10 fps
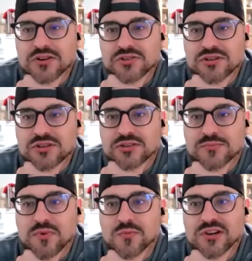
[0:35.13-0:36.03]
in just a
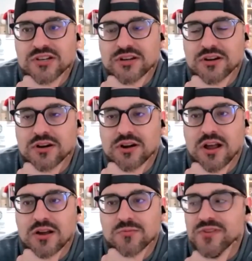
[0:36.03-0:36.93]
moment here
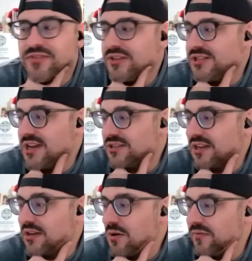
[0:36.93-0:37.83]
uh, with the tasting.